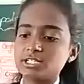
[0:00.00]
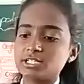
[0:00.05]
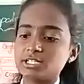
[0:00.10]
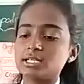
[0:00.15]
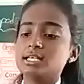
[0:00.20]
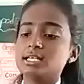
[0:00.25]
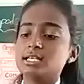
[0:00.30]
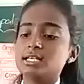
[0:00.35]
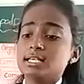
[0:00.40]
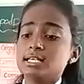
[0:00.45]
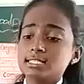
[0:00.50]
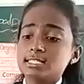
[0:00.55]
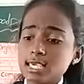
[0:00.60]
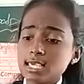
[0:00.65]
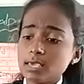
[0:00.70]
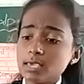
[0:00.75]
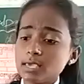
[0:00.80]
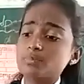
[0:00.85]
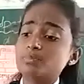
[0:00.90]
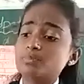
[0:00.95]
See,
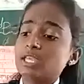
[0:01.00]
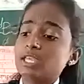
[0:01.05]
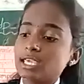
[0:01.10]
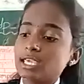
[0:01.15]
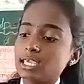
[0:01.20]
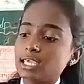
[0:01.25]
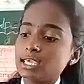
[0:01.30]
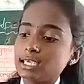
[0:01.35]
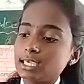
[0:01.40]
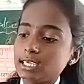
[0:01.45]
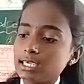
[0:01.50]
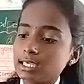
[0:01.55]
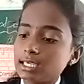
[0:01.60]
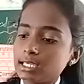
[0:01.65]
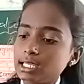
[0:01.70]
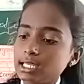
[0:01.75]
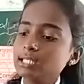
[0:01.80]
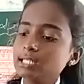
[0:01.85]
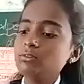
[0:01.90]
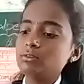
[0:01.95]
in
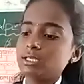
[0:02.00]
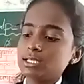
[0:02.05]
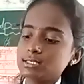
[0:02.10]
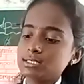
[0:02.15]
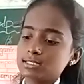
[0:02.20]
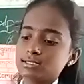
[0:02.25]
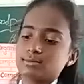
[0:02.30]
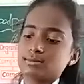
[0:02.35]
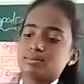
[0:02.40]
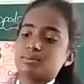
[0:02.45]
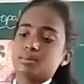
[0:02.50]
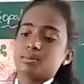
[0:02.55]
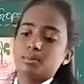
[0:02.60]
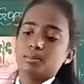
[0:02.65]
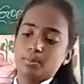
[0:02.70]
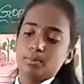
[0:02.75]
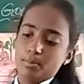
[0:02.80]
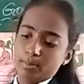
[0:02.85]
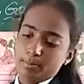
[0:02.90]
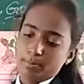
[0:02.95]
this
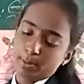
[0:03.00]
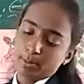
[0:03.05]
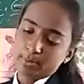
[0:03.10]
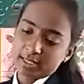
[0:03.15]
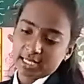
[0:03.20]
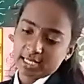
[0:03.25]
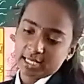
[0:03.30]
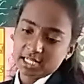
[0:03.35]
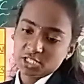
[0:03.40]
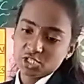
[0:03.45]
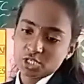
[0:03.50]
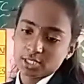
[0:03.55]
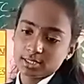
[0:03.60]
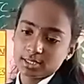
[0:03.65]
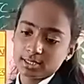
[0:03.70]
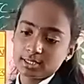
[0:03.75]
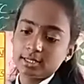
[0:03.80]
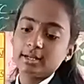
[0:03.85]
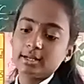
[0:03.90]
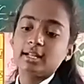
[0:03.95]
permaculture,
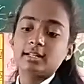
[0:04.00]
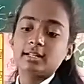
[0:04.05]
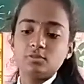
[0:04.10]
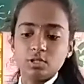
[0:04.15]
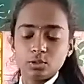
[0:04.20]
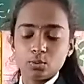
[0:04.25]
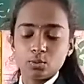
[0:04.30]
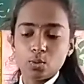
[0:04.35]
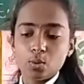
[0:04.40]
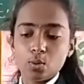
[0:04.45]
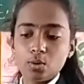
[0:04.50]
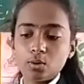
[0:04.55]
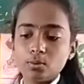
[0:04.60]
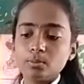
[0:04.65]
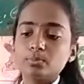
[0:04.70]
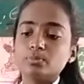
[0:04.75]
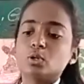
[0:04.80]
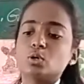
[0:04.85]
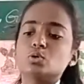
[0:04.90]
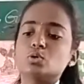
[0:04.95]
there are
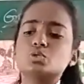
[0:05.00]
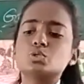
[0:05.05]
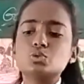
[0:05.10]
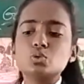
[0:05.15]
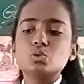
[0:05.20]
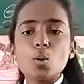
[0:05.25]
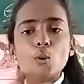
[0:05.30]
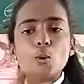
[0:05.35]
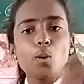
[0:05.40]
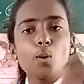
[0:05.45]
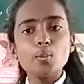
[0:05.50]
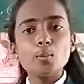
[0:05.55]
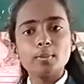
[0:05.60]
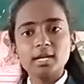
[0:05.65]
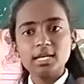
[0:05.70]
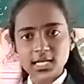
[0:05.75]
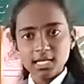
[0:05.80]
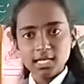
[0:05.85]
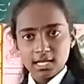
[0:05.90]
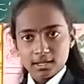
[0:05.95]
so
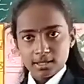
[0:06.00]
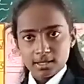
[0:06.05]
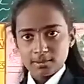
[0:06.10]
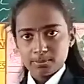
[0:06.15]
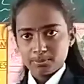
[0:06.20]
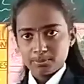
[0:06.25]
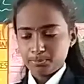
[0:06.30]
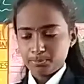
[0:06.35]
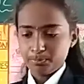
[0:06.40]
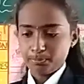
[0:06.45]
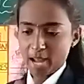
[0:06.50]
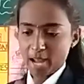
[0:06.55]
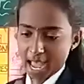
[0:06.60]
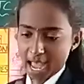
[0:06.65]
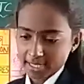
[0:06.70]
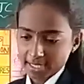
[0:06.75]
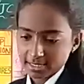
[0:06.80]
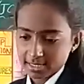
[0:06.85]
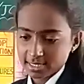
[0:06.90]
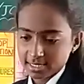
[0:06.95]
many
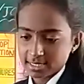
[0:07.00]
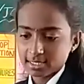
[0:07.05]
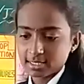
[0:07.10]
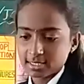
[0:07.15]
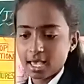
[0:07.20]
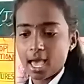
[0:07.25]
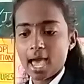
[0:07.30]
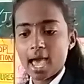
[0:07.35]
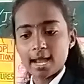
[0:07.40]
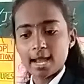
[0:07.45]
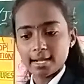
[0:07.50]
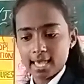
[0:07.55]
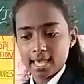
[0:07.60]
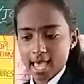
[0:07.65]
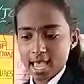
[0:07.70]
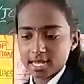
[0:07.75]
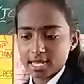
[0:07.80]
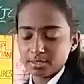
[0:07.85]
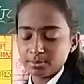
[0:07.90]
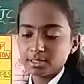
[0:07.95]
plants and
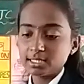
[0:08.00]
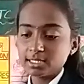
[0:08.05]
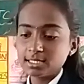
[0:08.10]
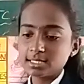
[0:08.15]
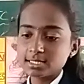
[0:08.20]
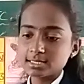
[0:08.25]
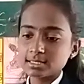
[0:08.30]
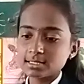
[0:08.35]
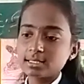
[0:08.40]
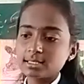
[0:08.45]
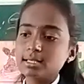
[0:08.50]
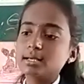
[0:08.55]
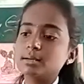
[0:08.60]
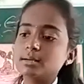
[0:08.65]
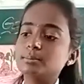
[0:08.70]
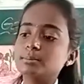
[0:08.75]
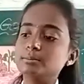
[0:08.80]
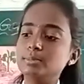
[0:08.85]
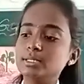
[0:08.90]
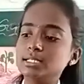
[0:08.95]
animals,
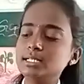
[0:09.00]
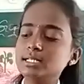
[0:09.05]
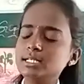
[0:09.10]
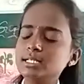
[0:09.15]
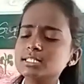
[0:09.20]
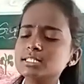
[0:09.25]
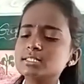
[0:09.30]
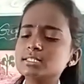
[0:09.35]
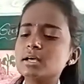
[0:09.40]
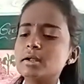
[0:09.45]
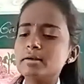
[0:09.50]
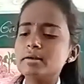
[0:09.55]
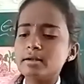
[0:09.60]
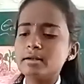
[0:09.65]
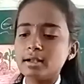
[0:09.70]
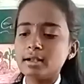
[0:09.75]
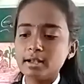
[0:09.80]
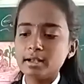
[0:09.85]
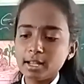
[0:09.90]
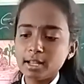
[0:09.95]
birds,
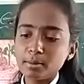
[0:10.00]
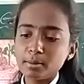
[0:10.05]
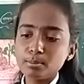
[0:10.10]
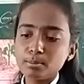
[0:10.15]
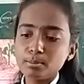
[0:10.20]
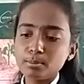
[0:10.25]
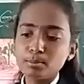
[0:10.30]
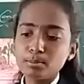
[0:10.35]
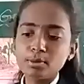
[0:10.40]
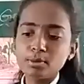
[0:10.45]
number